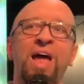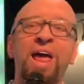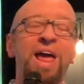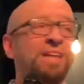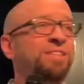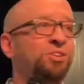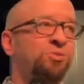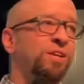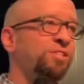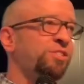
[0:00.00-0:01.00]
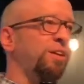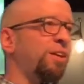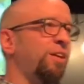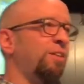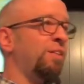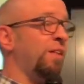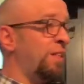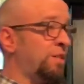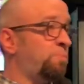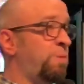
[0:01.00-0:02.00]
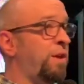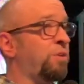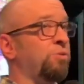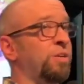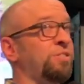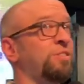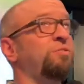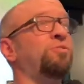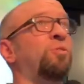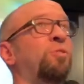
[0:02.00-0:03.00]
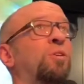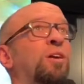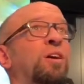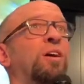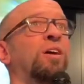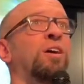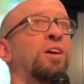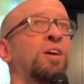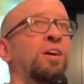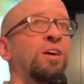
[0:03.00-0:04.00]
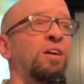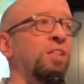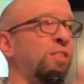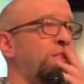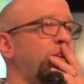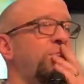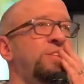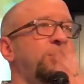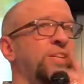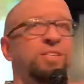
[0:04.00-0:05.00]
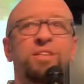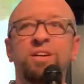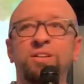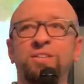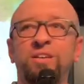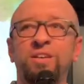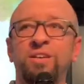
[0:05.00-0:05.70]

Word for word: As a Christian that's been a Christian for 36 years